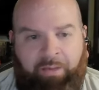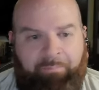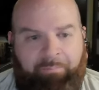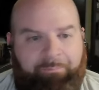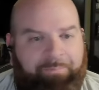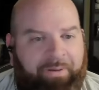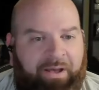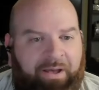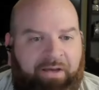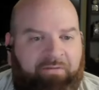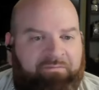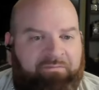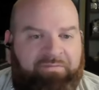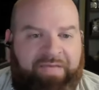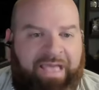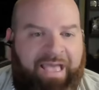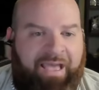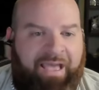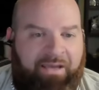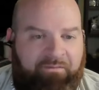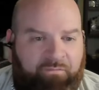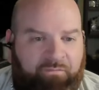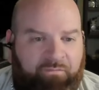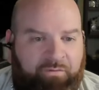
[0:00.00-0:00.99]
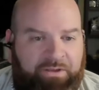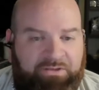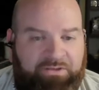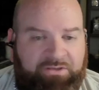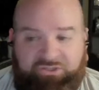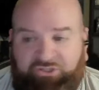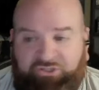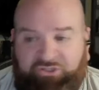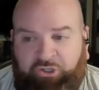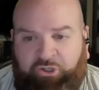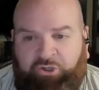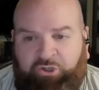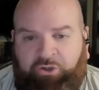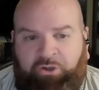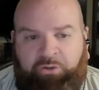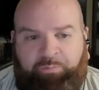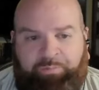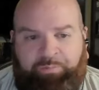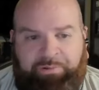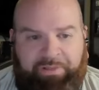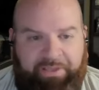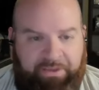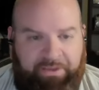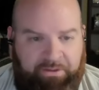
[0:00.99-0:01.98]
above average to
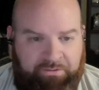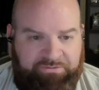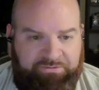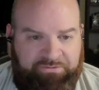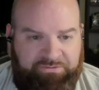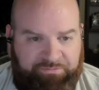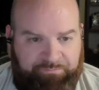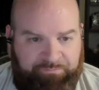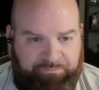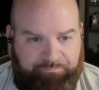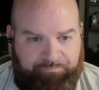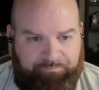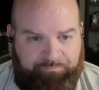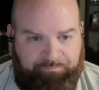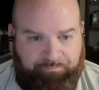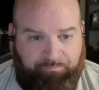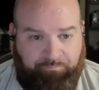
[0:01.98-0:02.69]
good players.